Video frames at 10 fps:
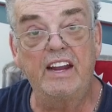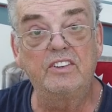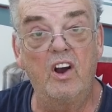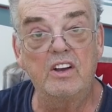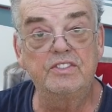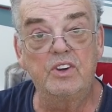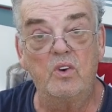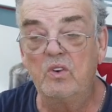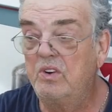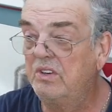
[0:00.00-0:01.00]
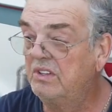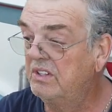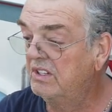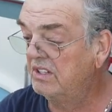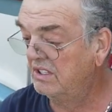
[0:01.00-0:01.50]
at Costco,
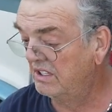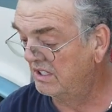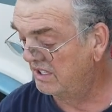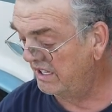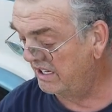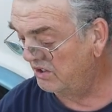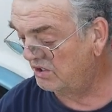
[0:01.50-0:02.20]
and